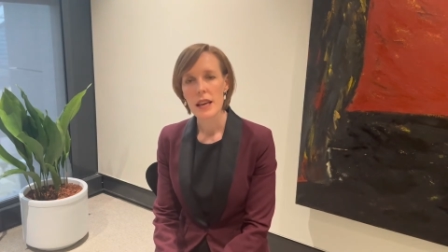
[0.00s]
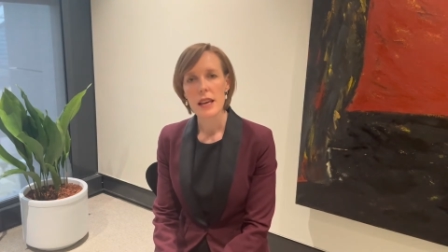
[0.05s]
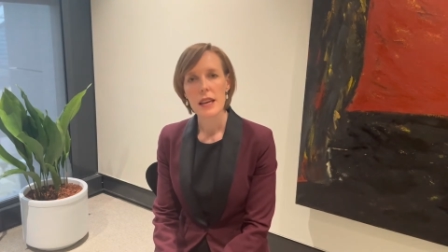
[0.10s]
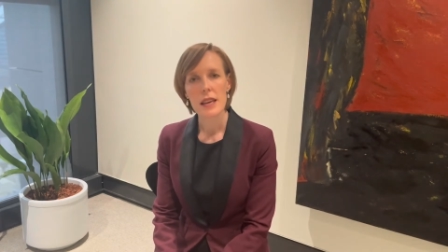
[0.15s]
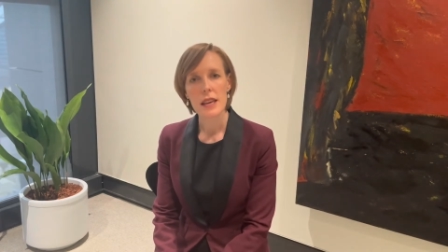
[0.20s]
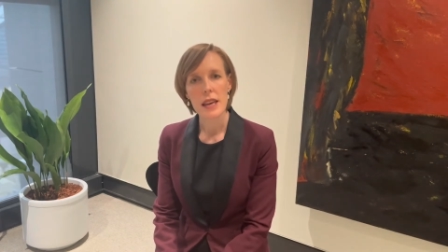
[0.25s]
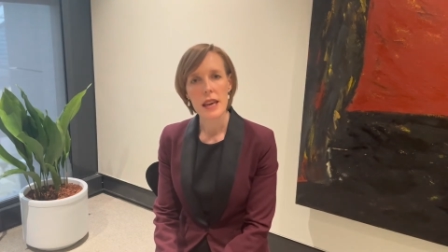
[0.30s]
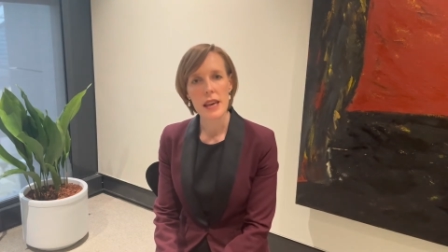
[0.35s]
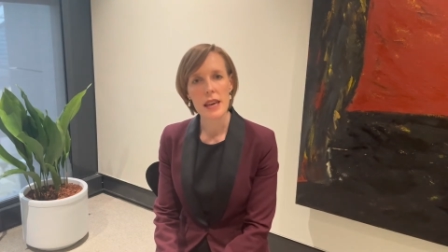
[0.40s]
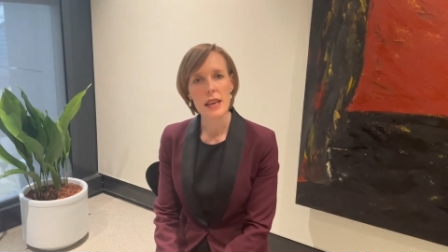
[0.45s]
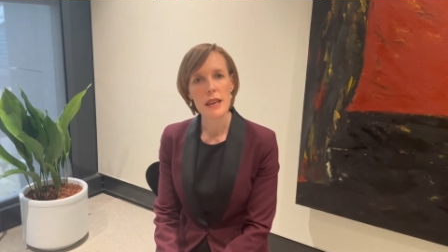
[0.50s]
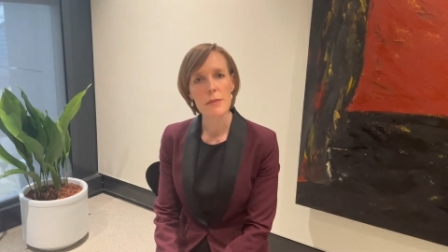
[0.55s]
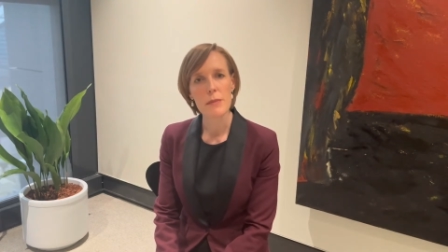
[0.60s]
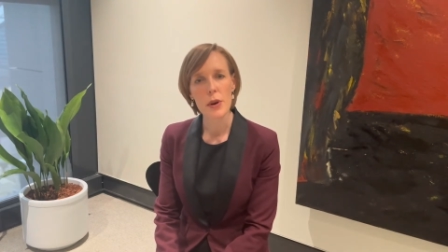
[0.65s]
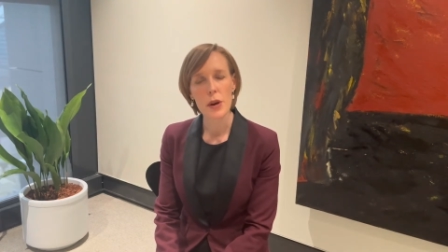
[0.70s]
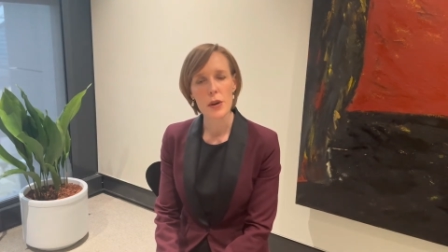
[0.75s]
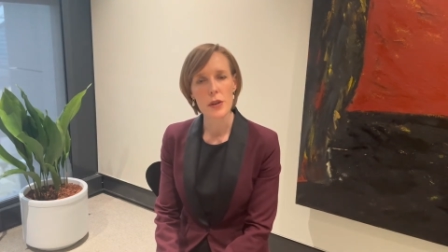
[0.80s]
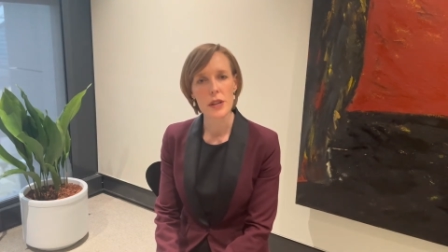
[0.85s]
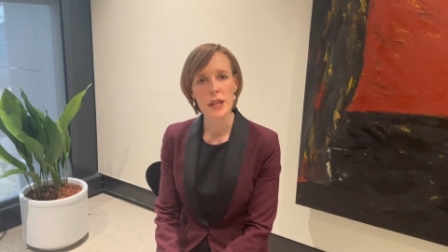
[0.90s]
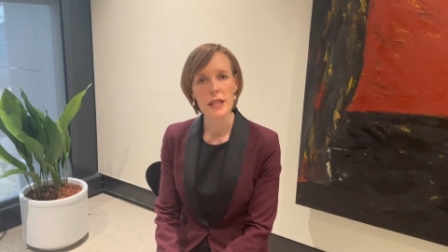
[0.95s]
key
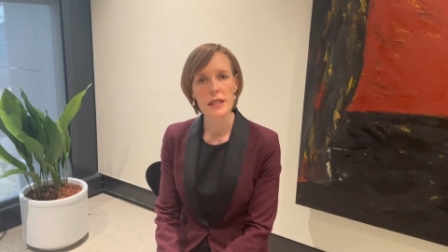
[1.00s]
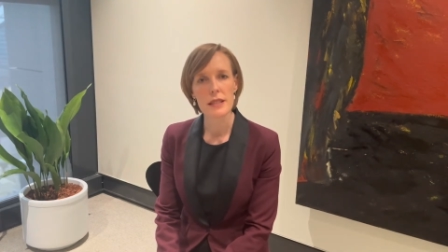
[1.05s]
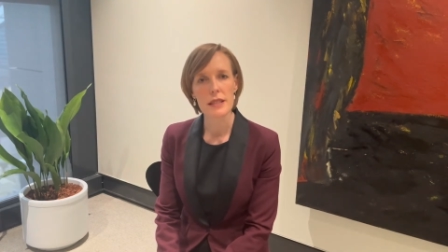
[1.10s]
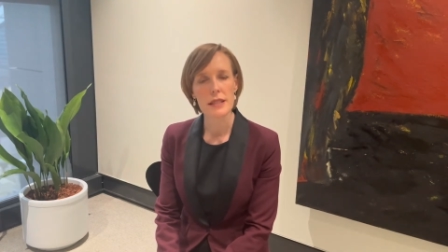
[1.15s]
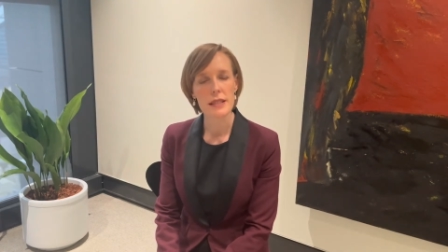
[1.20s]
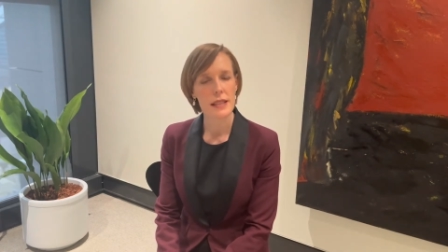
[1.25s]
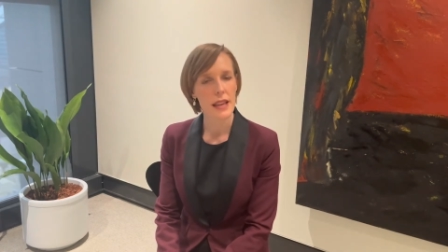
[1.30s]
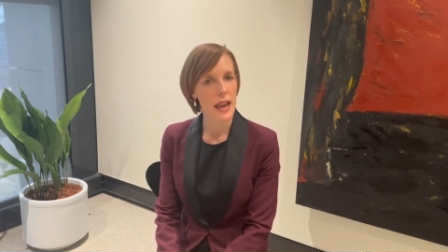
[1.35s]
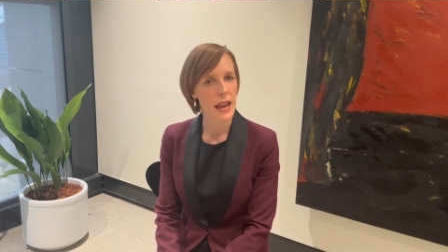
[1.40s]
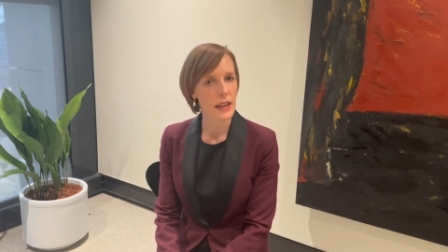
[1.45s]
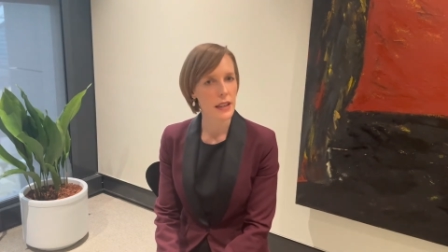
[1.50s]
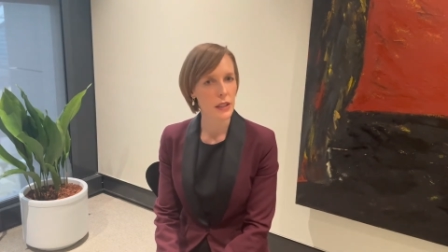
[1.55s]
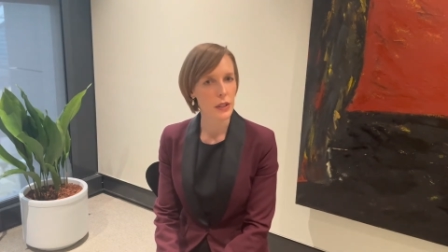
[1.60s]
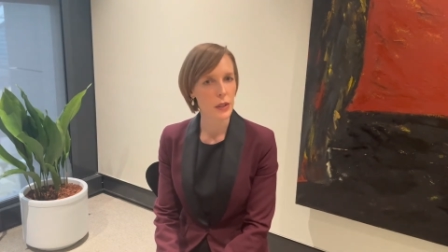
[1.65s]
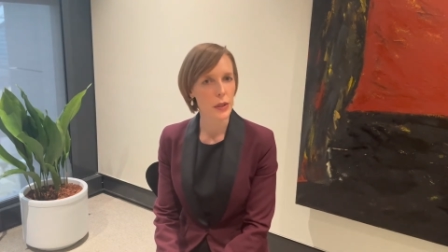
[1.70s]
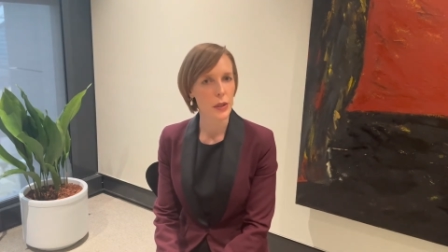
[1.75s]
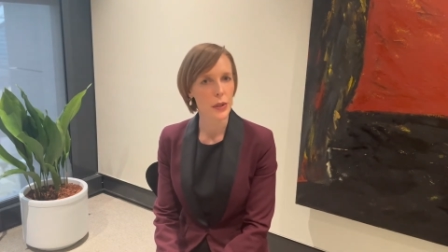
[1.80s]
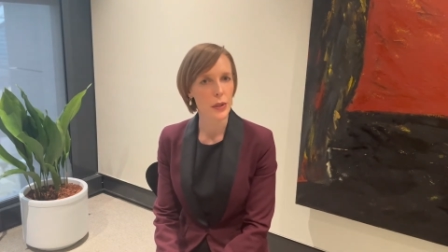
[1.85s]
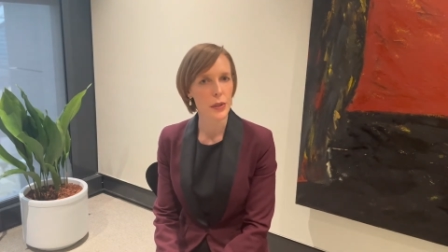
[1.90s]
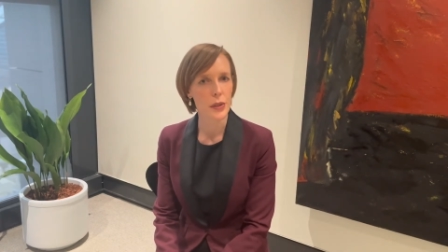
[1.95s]
components can
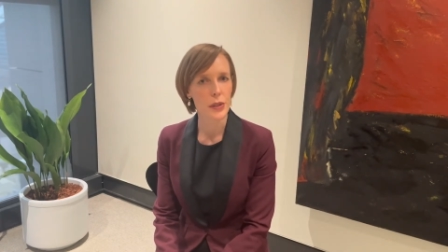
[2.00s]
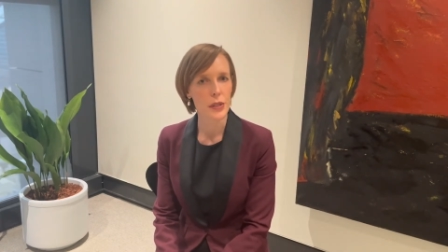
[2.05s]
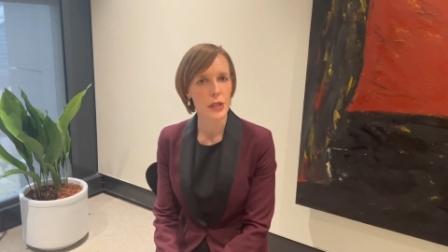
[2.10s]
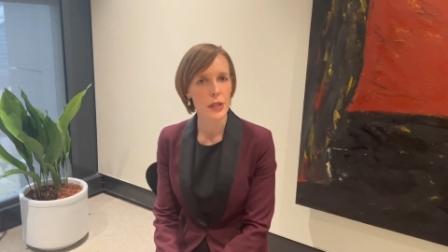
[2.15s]
include